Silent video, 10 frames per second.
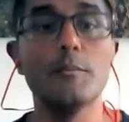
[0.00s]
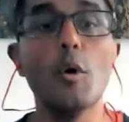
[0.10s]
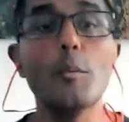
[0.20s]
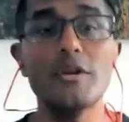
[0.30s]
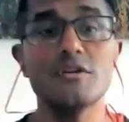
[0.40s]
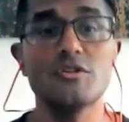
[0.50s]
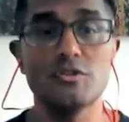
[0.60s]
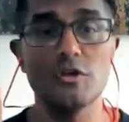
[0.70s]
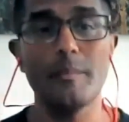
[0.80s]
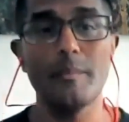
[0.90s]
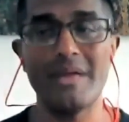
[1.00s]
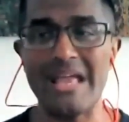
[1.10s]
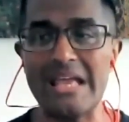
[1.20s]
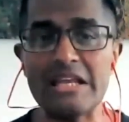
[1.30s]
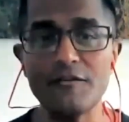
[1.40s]
the moment you stop
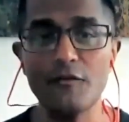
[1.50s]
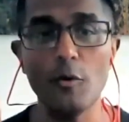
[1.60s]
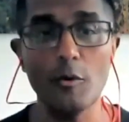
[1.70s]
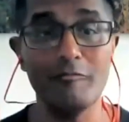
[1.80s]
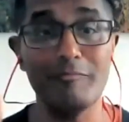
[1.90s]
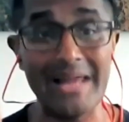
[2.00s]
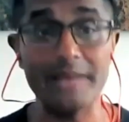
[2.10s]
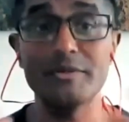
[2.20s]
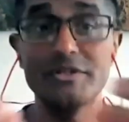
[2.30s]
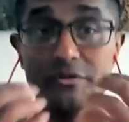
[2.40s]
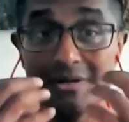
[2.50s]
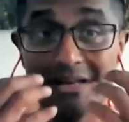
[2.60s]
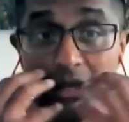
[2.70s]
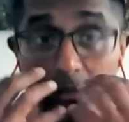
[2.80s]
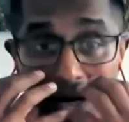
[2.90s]
any form of plant material in